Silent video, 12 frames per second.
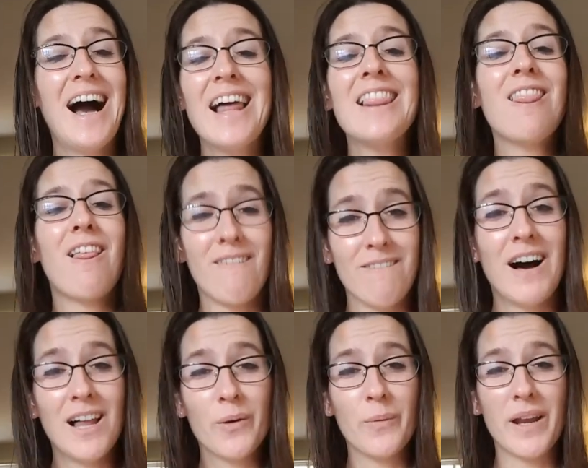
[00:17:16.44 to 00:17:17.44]
I love
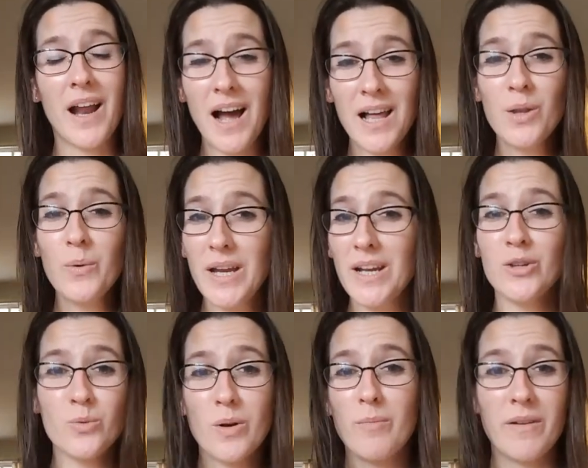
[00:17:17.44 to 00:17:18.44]
Halloween. Halloween
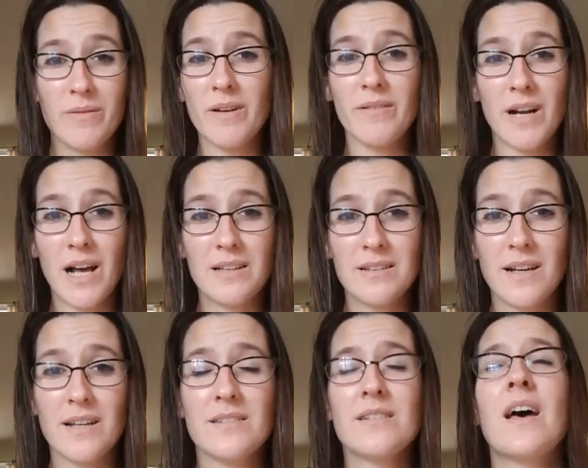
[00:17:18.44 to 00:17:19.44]
is one of my favorite
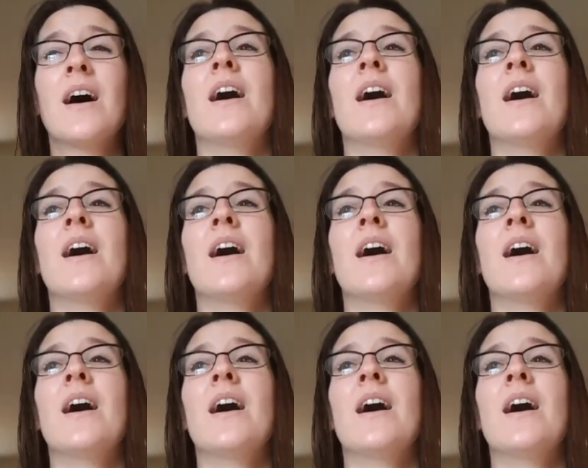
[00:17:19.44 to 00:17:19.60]
holidays.